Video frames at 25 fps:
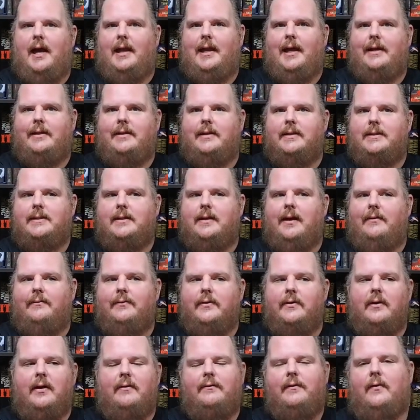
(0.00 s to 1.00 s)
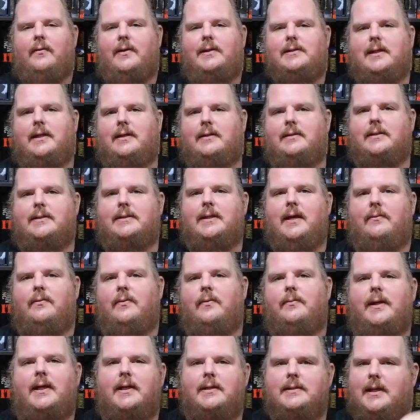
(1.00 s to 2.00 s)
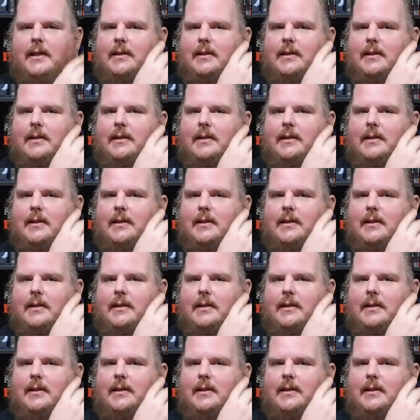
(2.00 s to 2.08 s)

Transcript: I like this cover. I've always liked this cover because